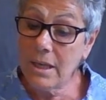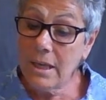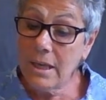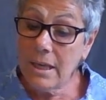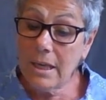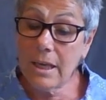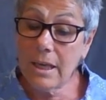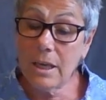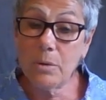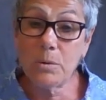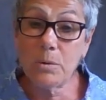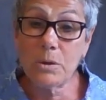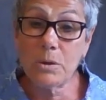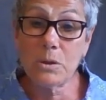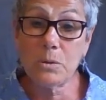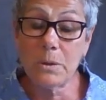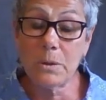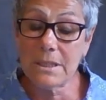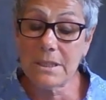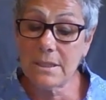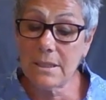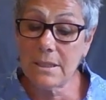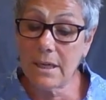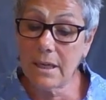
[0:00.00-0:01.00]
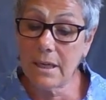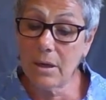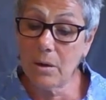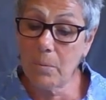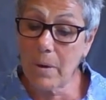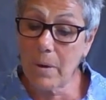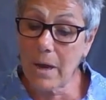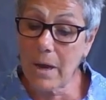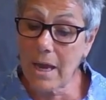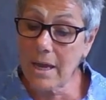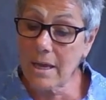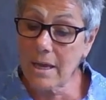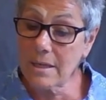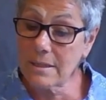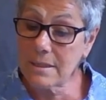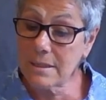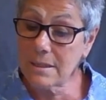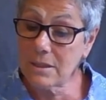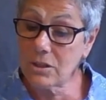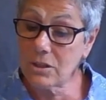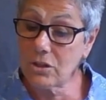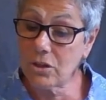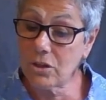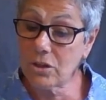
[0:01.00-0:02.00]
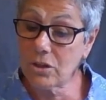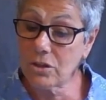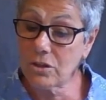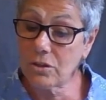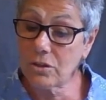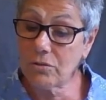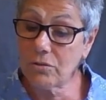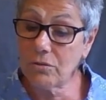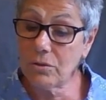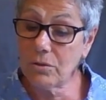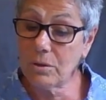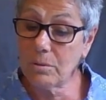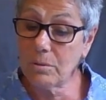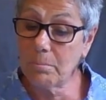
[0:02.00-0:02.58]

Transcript: He was whistling away as he searched through the